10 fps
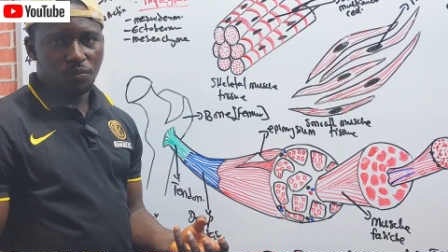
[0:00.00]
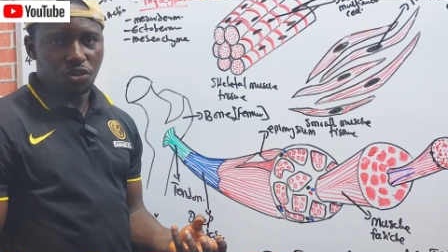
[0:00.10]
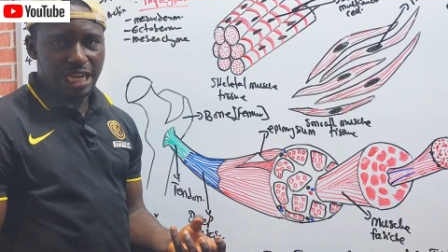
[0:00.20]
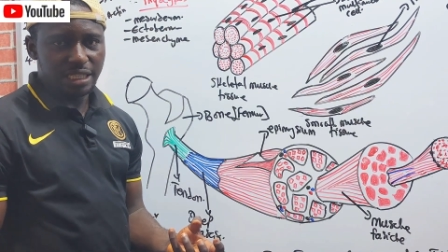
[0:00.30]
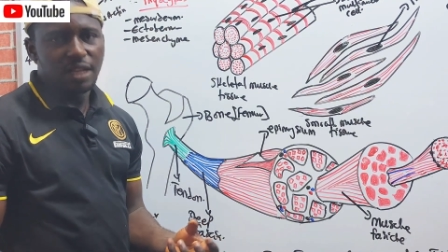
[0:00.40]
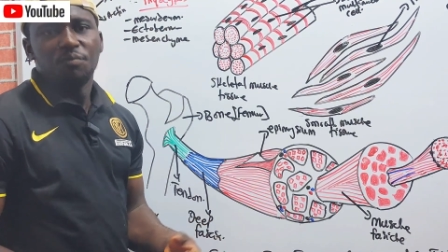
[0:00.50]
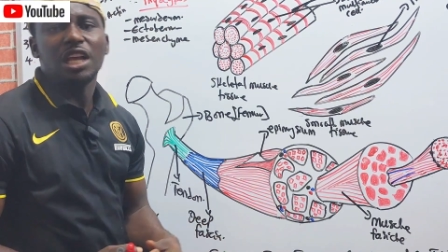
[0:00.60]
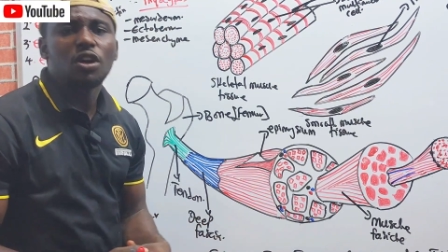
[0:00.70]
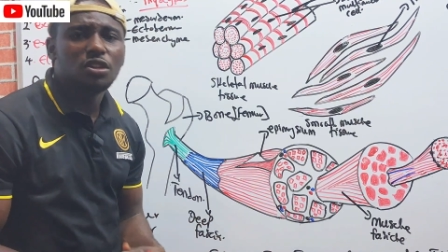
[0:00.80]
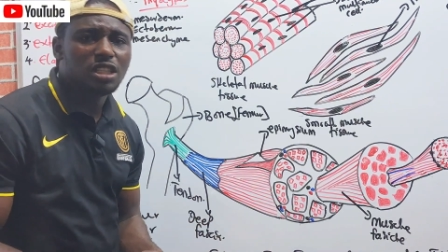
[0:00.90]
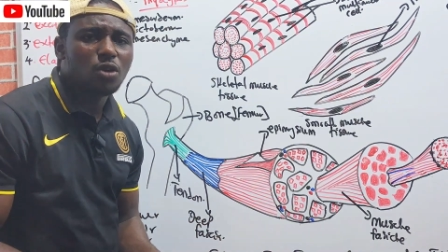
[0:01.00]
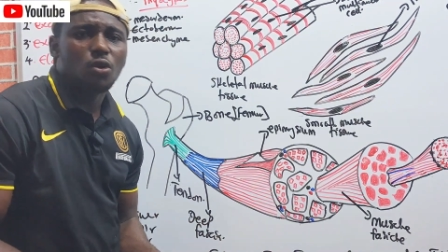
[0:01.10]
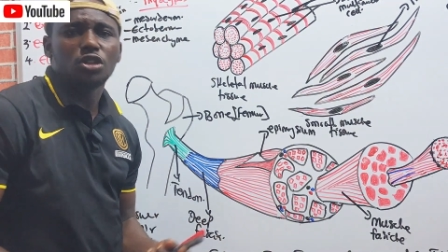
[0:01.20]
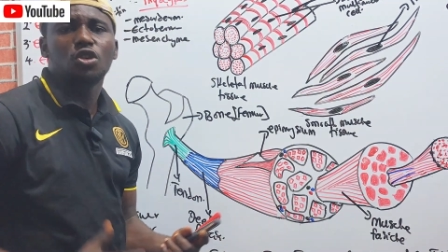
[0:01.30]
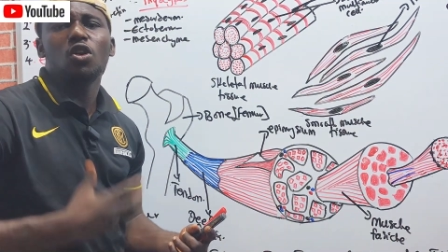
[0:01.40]
You get? They contain
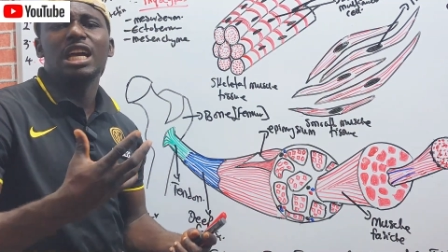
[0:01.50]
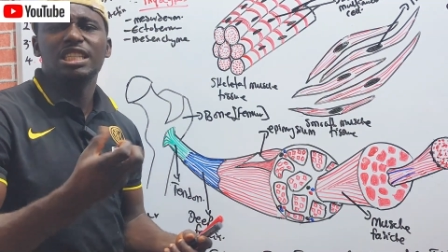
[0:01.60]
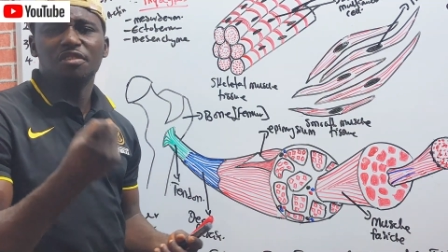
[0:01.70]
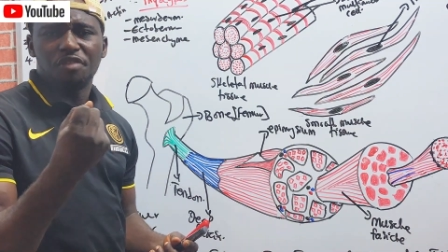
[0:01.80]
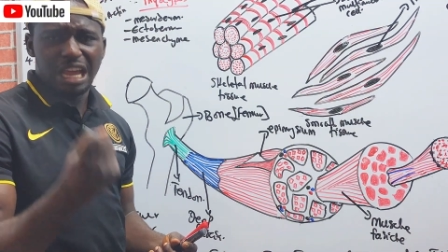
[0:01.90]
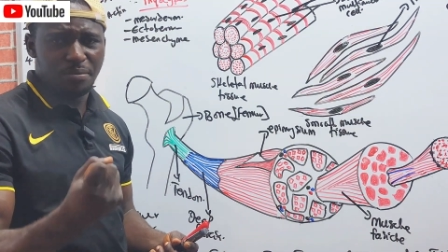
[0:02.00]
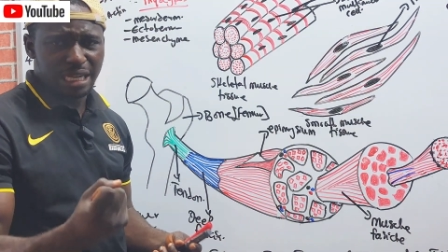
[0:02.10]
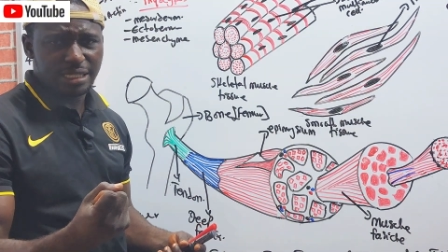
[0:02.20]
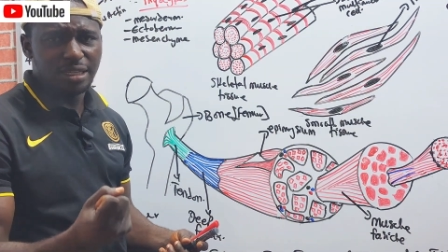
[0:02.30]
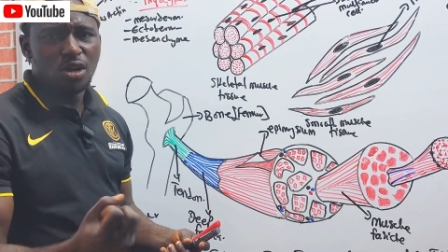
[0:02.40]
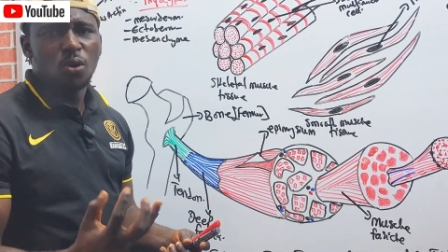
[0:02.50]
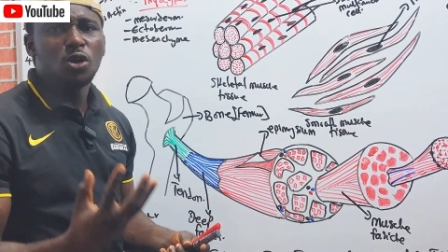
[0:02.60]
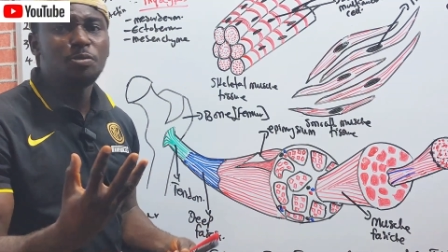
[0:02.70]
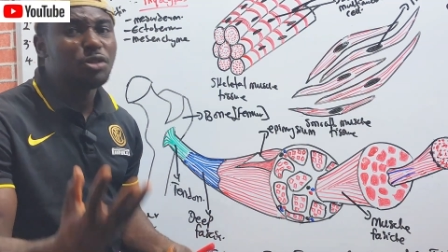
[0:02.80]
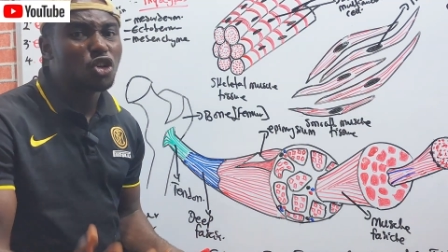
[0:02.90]
what? Collagen fibers,
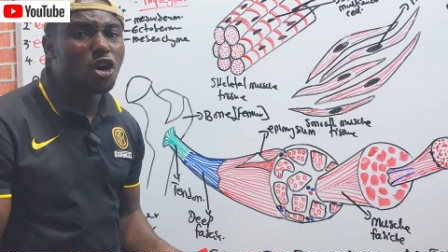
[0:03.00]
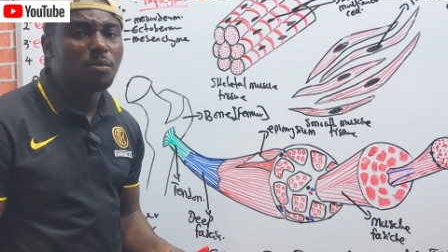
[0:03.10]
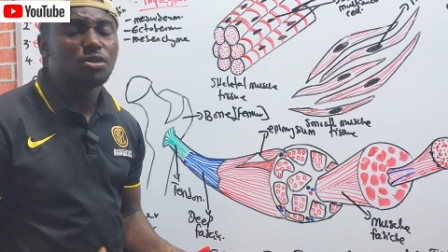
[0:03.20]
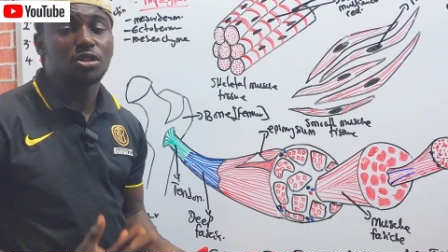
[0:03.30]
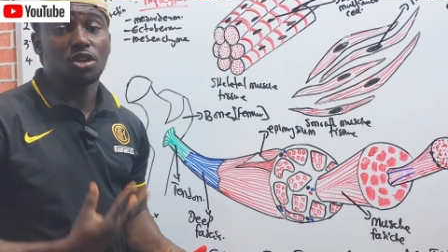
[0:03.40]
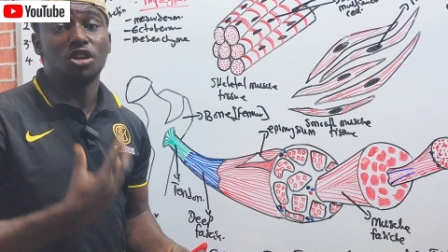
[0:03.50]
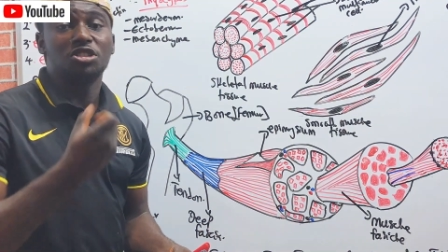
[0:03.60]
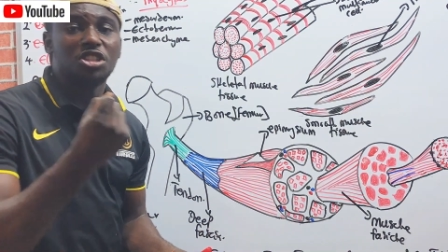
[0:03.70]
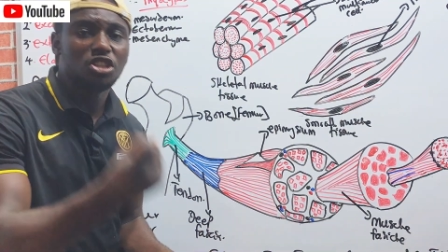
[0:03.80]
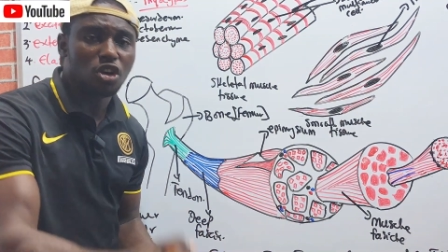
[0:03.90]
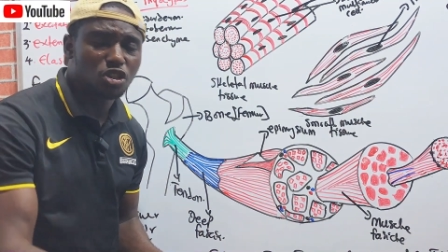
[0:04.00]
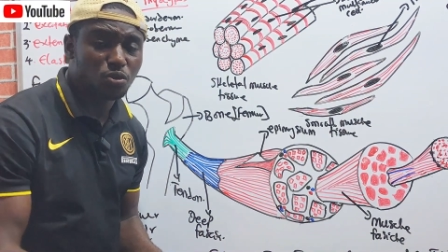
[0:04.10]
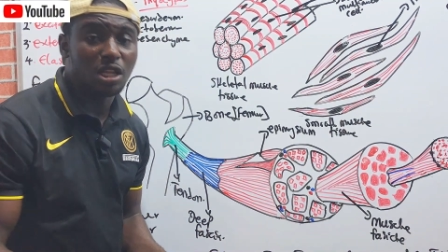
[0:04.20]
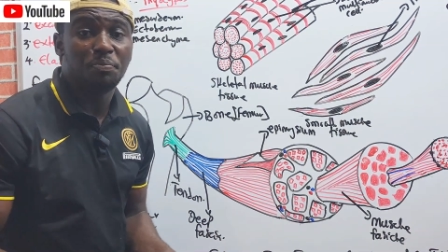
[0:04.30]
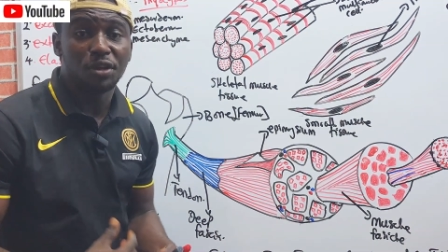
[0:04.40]
which becomes continuous
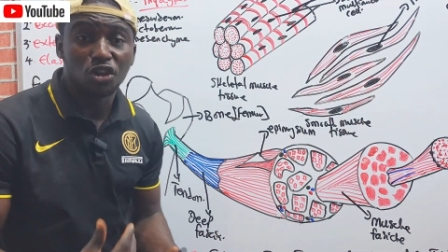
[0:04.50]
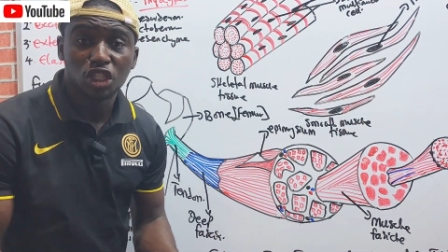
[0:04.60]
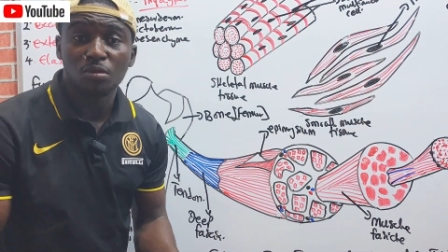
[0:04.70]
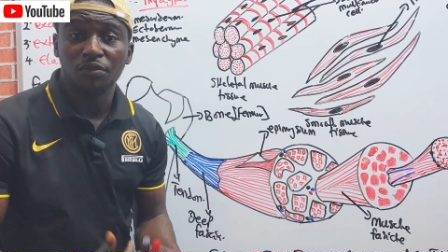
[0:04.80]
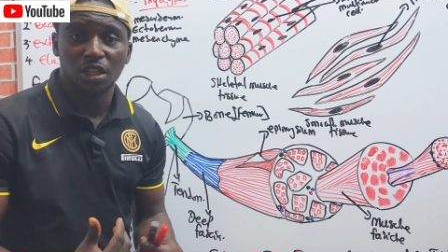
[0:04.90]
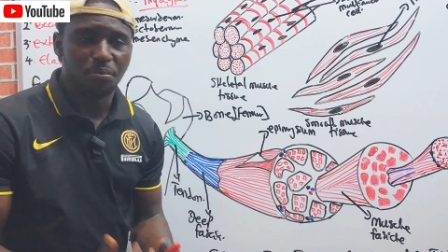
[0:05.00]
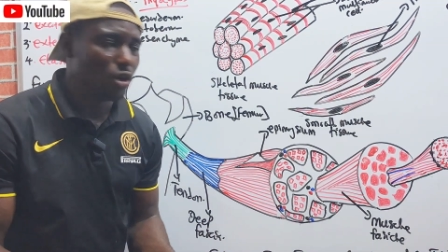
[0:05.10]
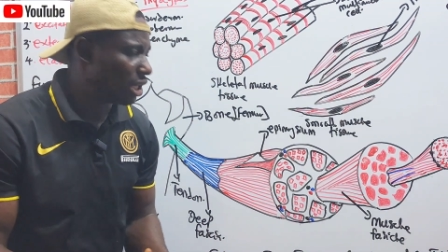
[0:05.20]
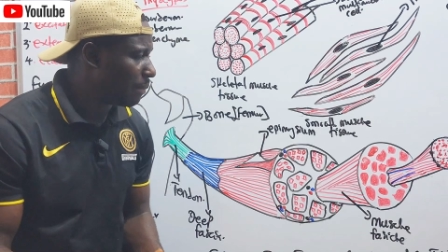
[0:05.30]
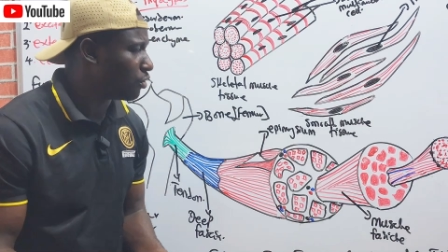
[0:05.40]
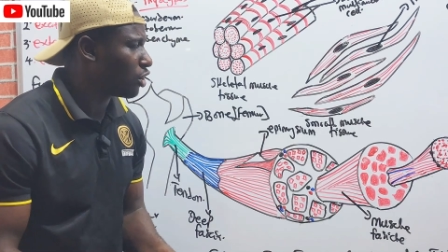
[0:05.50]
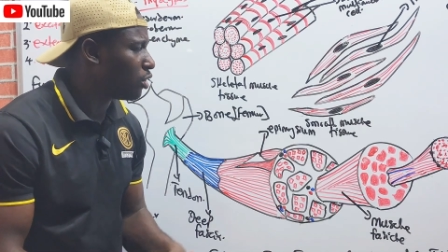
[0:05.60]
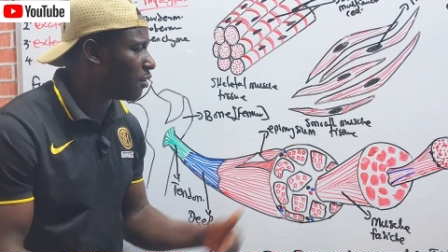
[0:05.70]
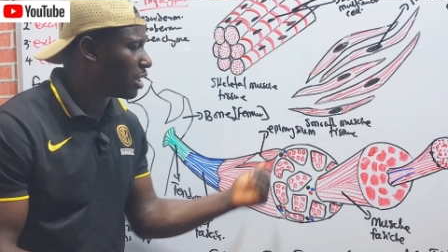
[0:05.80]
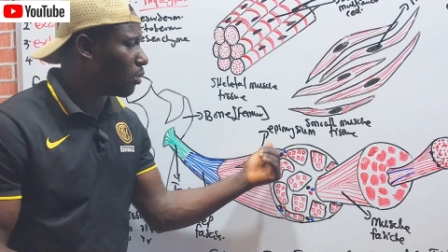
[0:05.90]
with the periosteum of the bone. I'm talking
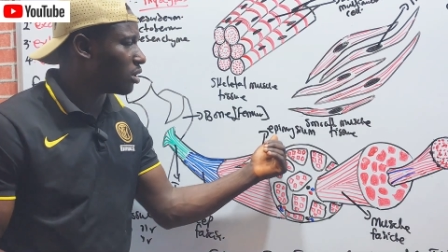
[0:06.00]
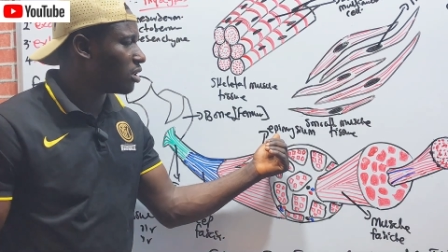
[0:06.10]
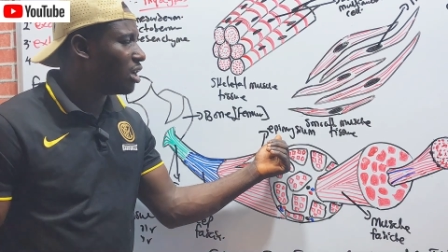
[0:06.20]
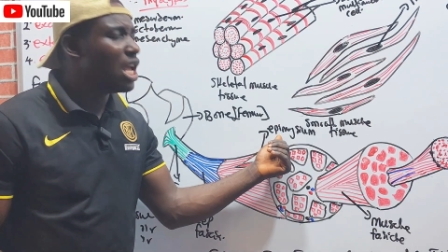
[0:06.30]
of the what?